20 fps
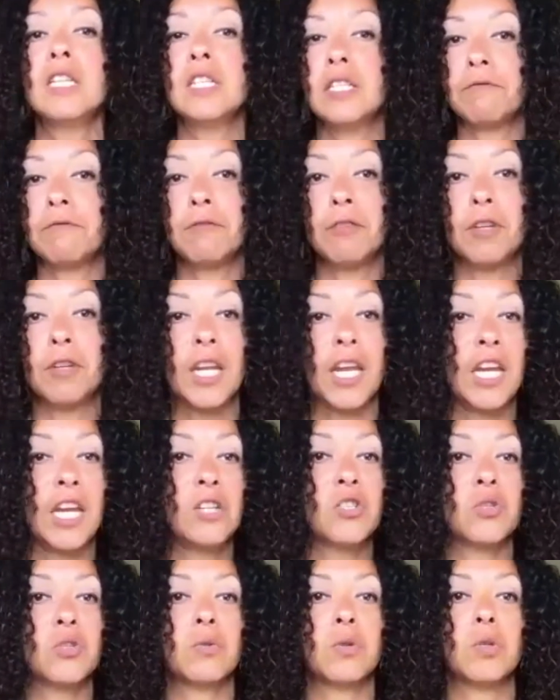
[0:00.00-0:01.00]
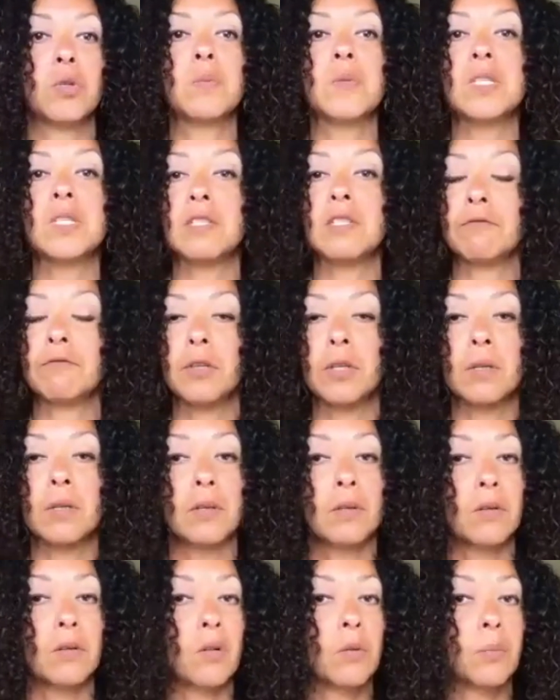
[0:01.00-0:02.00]
different age groups, different
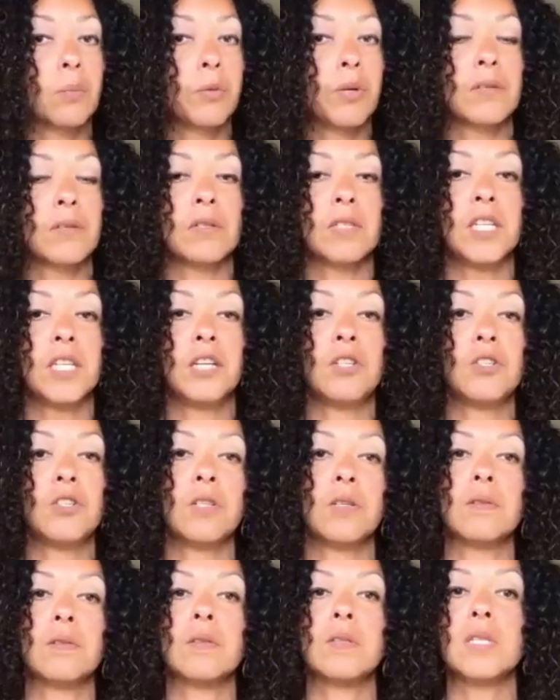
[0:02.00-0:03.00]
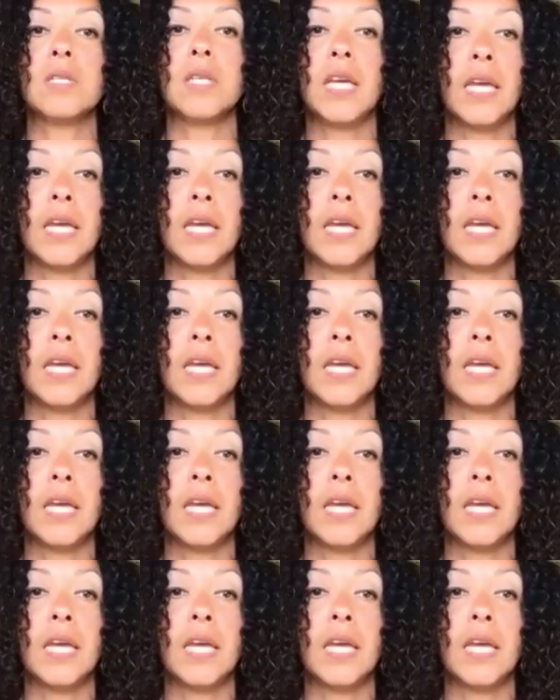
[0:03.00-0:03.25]
clinical presentations,